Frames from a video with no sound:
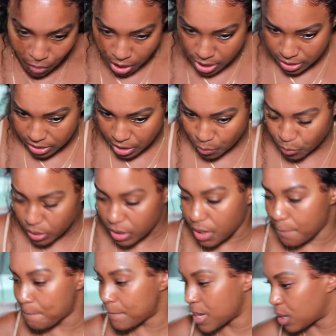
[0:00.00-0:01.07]
And then we're
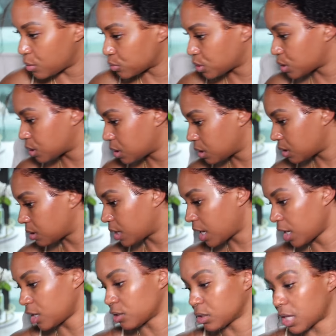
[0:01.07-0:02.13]
gonna melt the
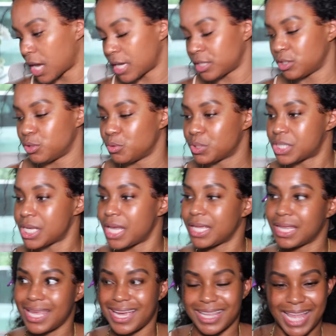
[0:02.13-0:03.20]
hairline
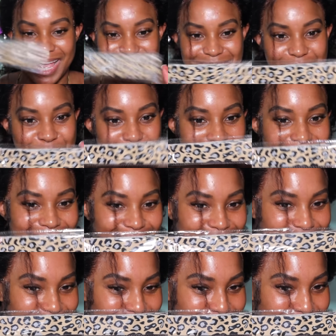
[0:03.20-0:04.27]
using the elastic band
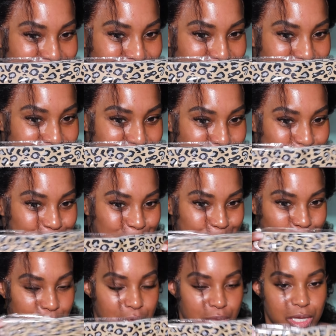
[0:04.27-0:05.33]
that they gave us.
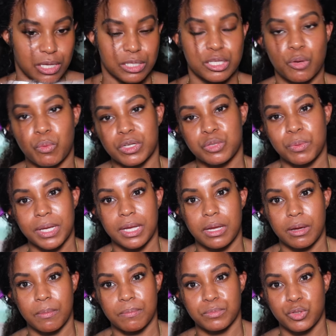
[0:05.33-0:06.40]
So once
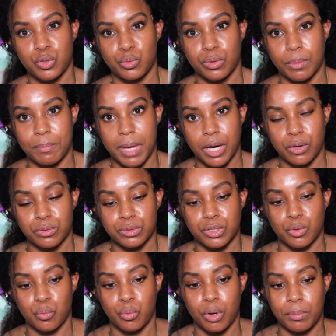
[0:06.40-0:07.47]
we do the
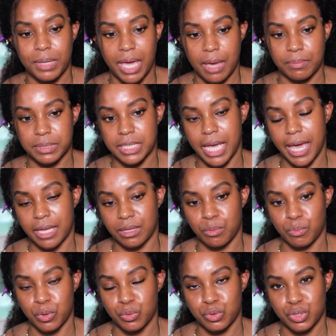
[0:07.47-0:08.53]
melt, we'll be able to add the
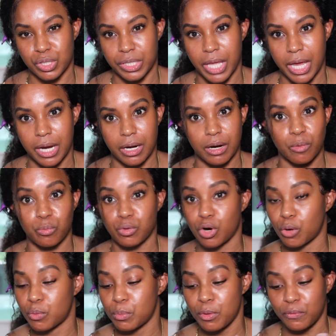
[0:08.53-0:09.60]
mousse to the hair.
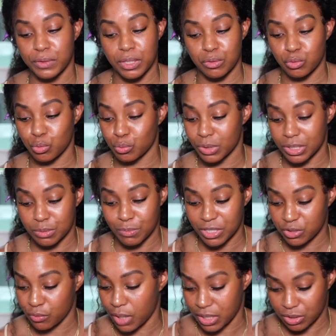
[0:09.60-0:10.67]
Girl, we're moving through this
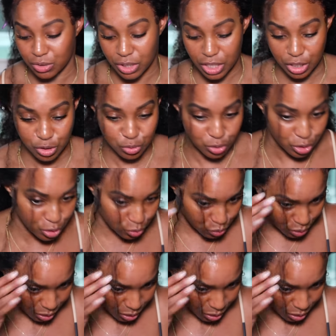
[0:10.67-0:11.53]
much faster than I usually do,